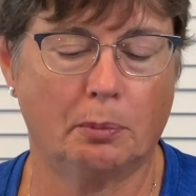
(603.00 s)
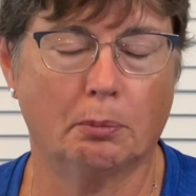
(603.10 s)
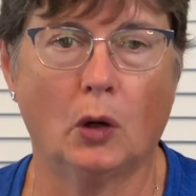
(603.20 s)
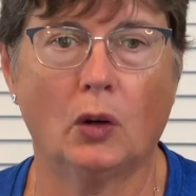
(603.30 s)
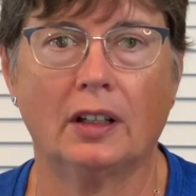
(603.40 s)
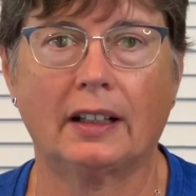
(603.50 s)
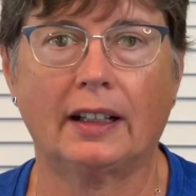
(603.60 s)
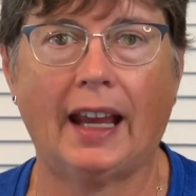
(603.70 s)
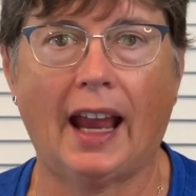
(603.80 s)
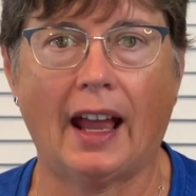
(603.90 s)
BOA
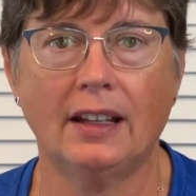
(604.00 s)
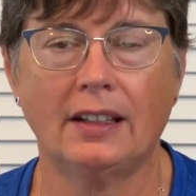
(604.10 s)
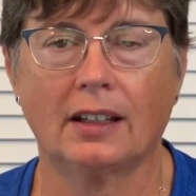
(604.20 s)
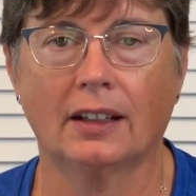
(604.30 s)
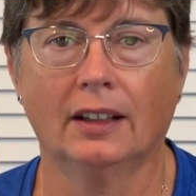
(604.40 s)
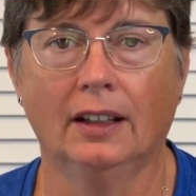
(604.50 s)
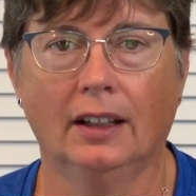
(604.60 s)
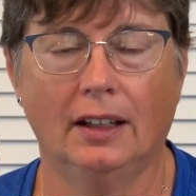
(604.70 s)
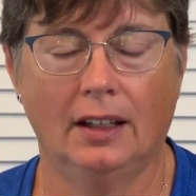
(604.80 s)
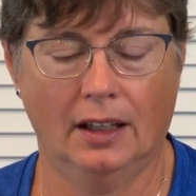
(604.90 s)
cast.
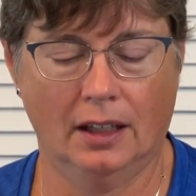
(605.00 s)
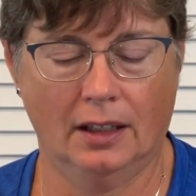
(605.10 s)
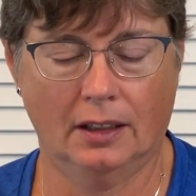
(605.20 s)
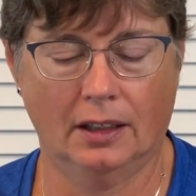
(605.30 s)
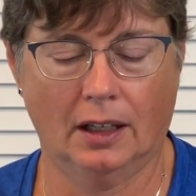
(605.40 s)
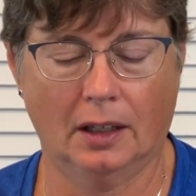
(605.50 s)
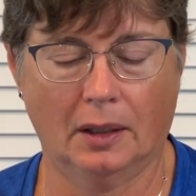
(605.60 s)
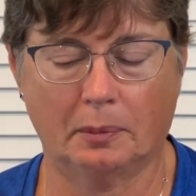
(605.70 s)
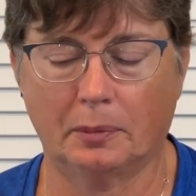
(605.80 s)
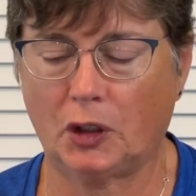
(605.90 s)
and
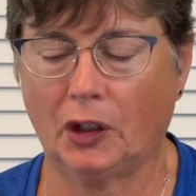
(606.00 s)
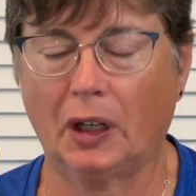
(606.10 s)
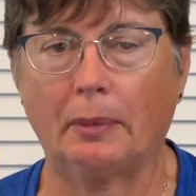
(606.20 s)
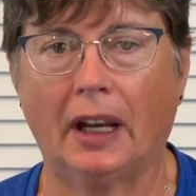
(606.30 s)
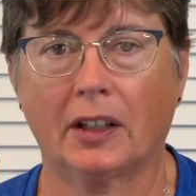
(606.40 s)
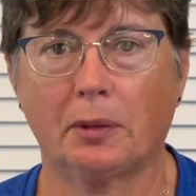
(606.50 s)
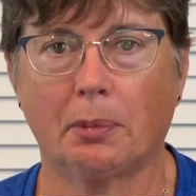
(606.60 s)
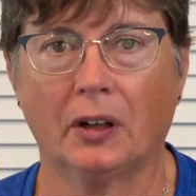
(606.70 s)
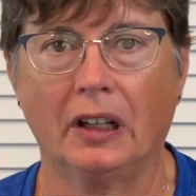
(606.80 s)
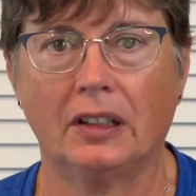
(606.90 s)
sharing my
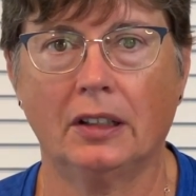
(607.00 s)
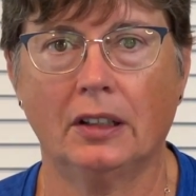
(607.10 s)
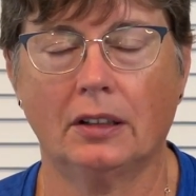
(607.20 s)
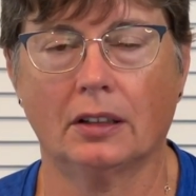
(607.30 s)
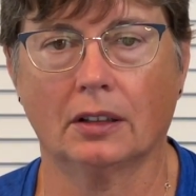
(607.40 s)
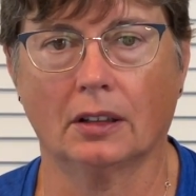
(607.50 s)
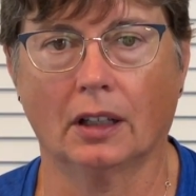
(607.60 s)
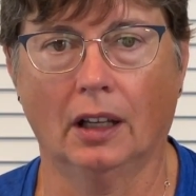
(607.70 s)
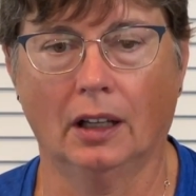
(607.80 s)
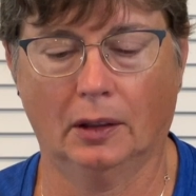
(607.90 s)
experiences,
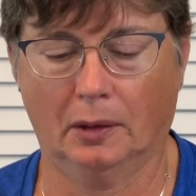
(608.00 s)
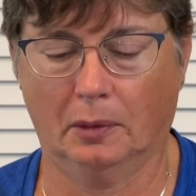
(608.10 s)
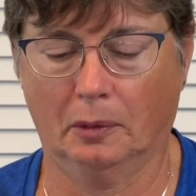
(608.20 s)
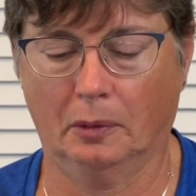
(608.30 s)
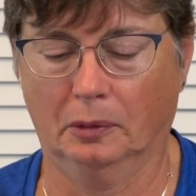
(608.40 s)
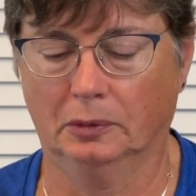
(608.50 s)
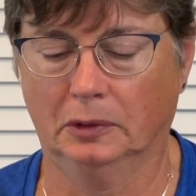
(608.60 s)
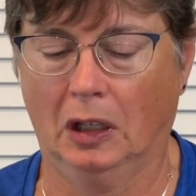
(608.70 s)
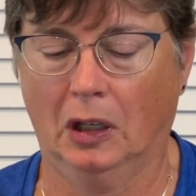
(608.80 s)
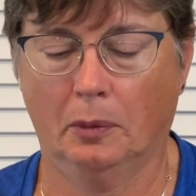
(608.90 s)
and
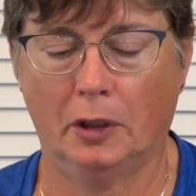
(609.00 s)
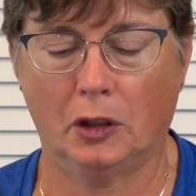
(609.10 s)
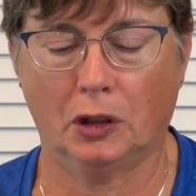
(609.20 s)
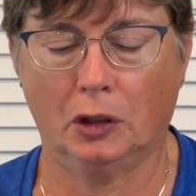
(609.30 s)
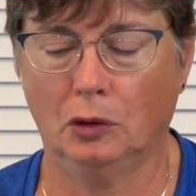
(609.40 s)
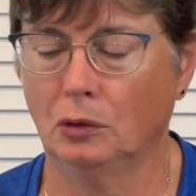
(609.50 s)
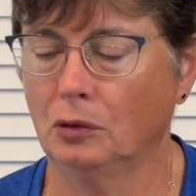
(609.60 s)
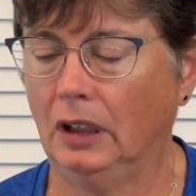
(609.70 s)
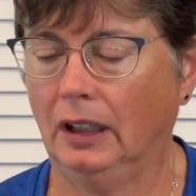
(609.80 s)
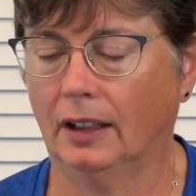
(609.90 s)
wishing
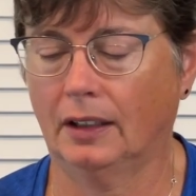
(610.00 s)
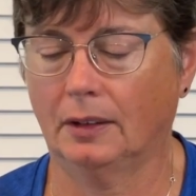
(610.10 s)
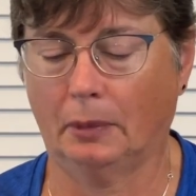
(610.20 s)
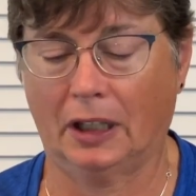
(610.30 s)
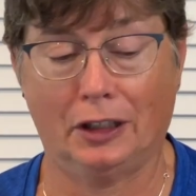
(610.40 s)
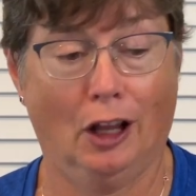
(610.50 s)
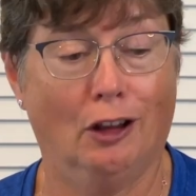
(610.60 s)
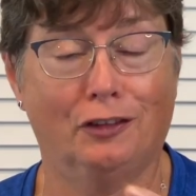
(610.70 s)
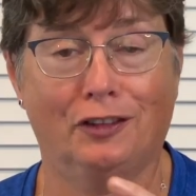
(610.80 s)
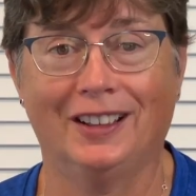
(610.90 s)
you and
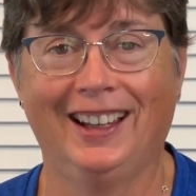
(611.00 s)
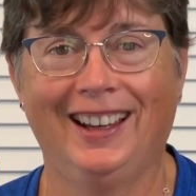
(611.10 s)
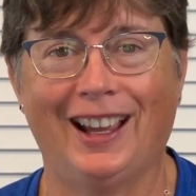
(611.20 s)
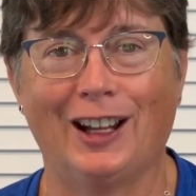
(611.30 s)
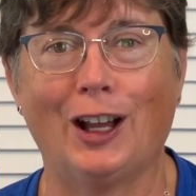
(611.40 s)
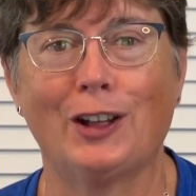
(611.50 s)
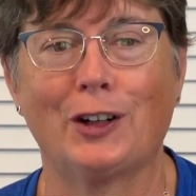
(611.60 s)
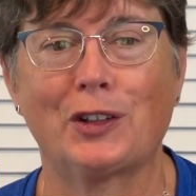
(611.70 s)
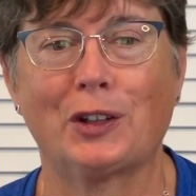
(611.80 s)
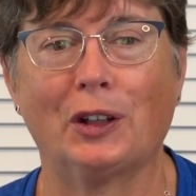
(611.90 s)
myself and
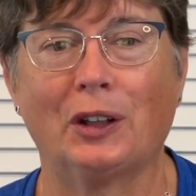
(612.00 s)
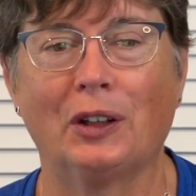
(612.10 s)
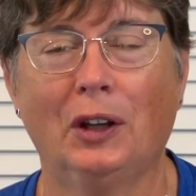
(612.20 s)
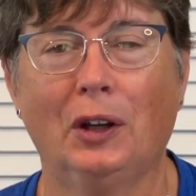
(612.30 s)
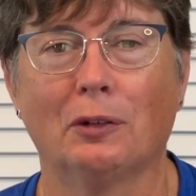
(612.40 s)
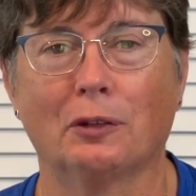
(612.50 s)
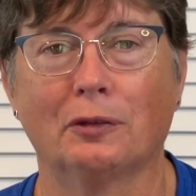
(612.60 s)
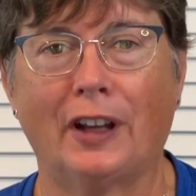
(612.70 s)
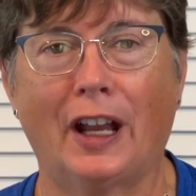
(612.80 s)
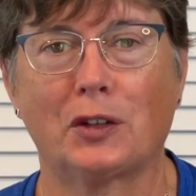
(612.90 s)
others a
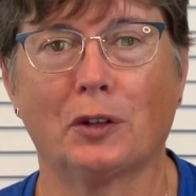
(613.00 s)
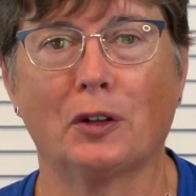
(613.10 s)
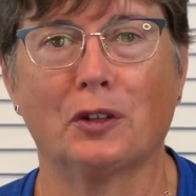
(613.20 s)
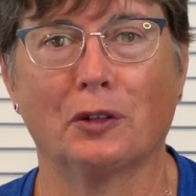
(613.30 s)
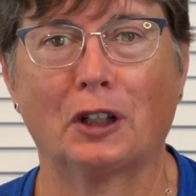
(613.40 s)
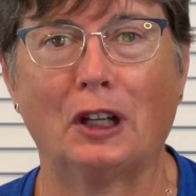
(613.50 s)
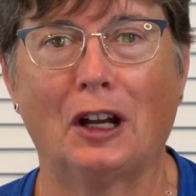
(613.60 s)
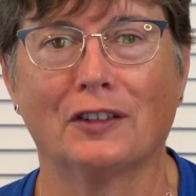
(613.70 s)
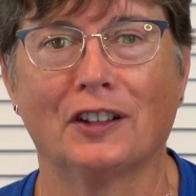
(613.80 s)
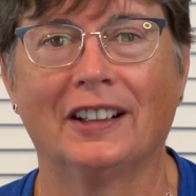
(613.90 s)
fast road to
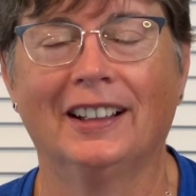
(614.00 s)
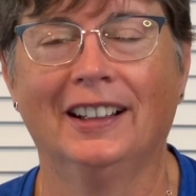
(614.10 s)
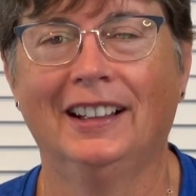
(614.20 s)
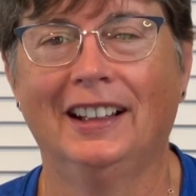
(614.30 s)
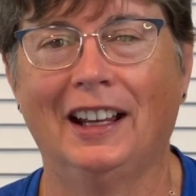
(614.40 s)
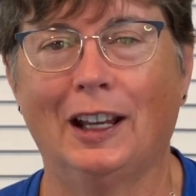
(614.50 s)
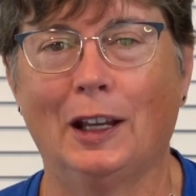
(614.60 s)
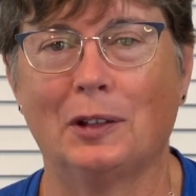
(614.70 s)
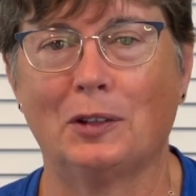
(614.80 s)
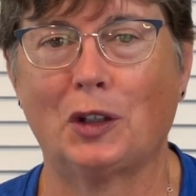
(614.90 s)
recovery.
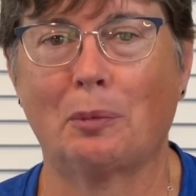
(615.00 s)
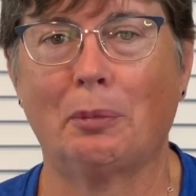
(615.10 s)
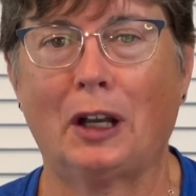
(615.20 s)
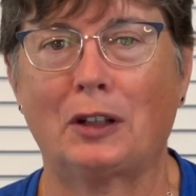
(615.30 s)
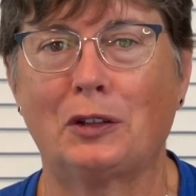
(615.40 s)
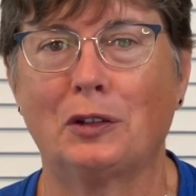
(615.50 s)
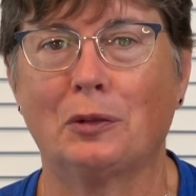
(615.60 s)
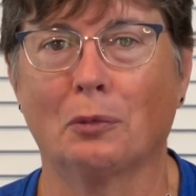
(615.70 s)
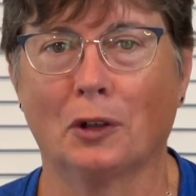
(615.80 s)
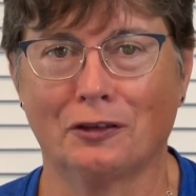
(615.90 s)
And check back soon,
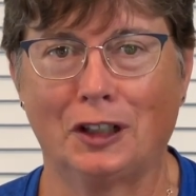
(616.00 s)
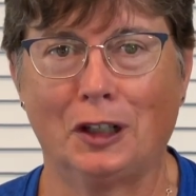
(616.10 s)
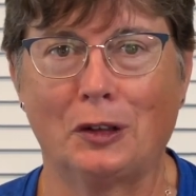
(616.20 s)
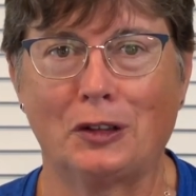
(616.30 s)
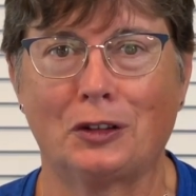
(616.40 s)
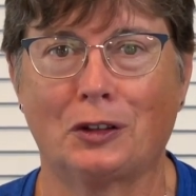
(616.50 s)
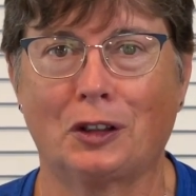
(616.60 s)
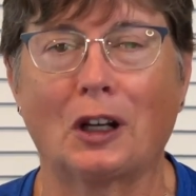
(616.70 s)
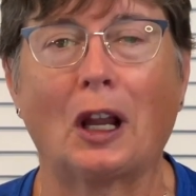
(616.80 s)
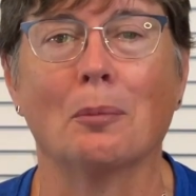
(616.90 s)
more videos
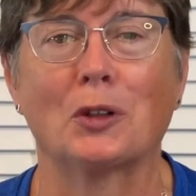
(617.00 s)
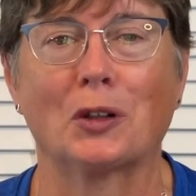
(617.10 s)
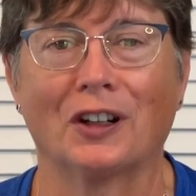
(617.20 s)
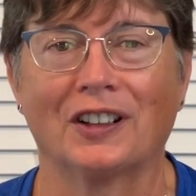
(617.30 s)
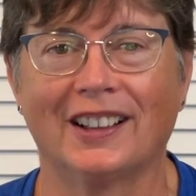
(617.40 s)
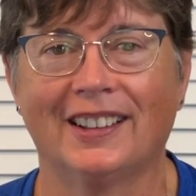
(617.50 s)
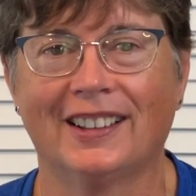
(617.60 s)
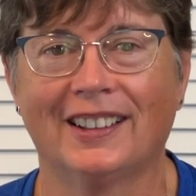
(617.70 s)
to come shortly.